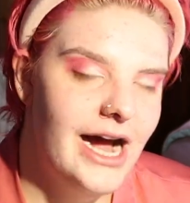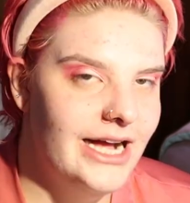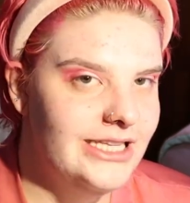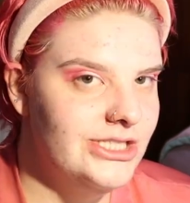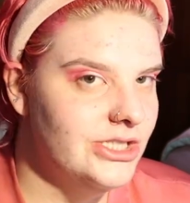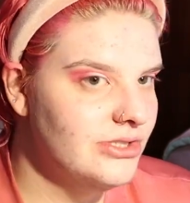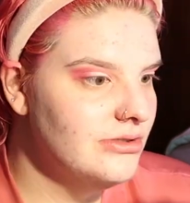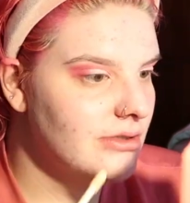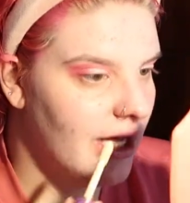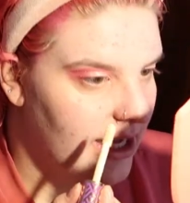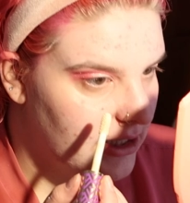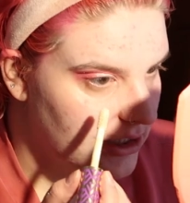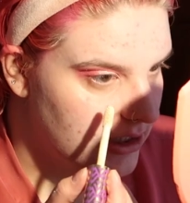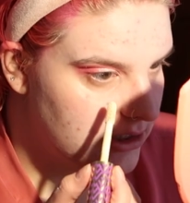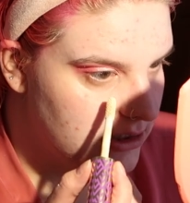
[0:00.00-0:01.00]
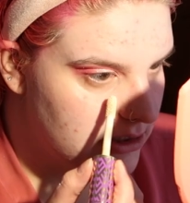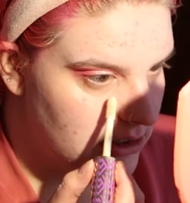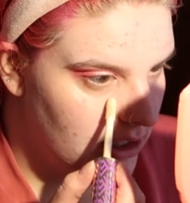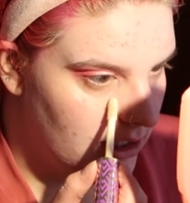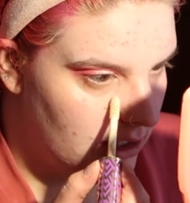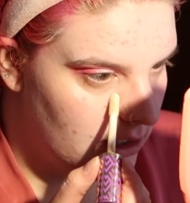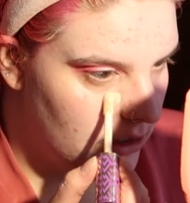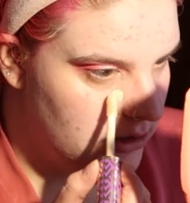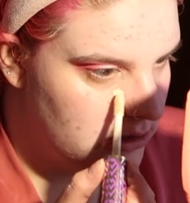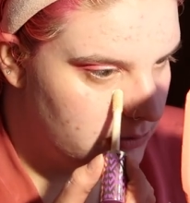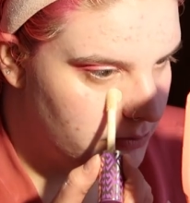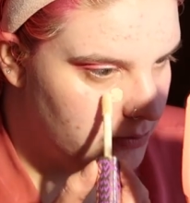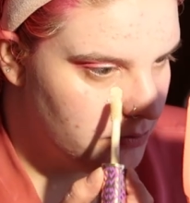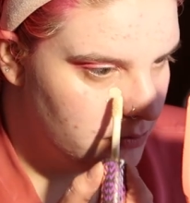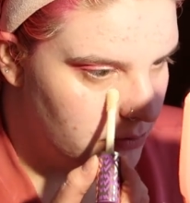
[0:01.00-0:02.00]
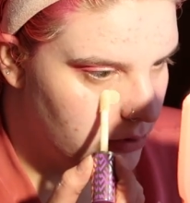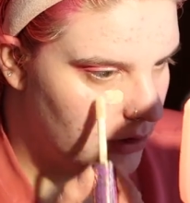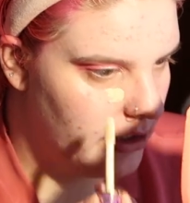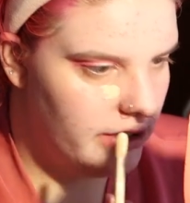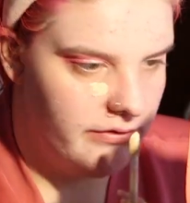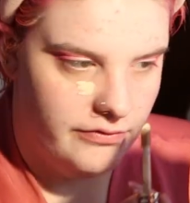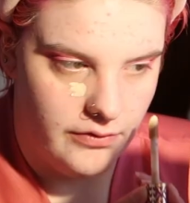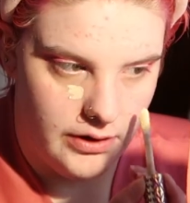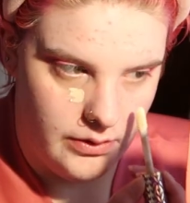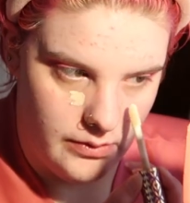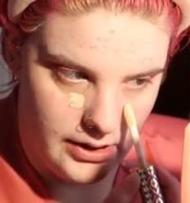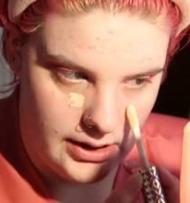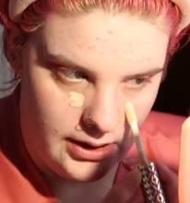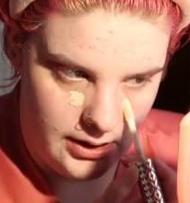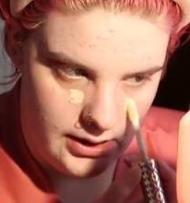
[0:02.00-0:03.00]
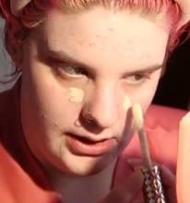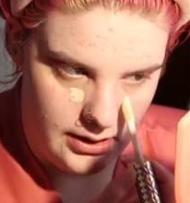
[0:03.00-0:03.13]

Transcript: I do like this. Like it's pretty frequent